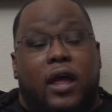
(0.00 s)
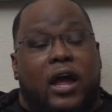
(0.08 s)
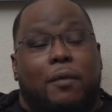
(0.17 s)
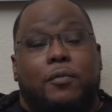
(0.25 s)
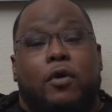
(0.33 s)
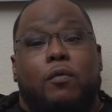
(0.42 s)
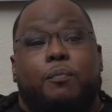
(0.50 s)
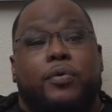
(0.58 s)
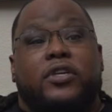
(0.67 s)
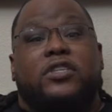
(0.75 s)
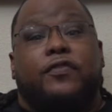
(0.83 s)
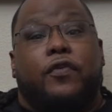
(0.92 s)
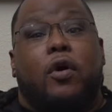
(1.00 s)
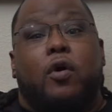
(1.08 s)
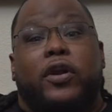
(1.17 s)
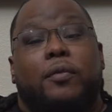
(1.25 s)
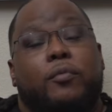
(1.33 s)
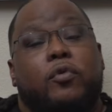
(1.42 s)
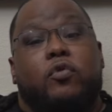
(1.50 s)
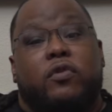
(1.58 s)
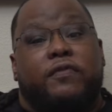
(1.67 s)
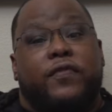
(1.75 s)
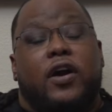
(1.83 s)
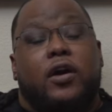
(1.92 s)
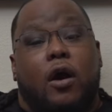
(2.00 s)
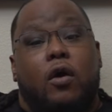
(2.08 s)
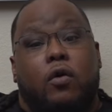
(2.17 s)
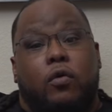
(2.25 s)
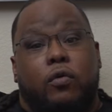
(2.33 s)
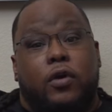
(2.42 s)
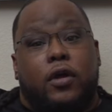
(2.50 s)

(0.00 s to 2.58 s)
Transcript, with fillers: right I'm going right. to push forward and move the fuck on.